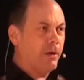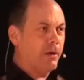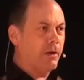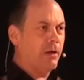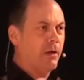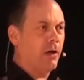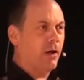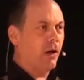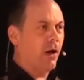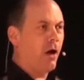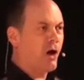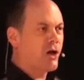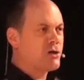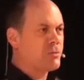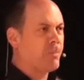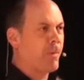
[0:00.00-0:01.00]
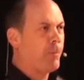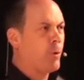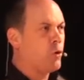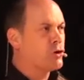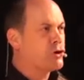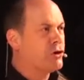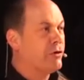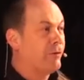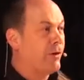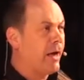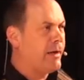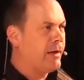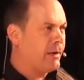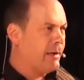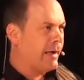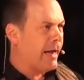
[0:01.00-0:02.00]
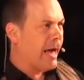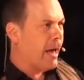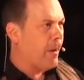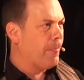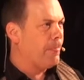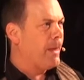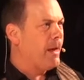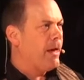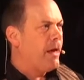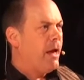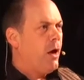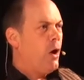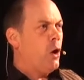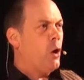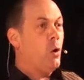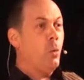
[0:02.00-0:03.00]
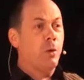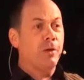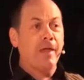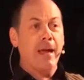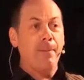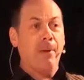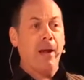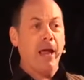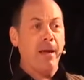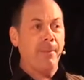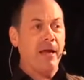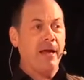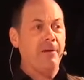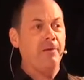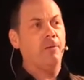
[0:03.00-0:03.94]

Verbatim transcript: a large proportion of London down, who were they blaming?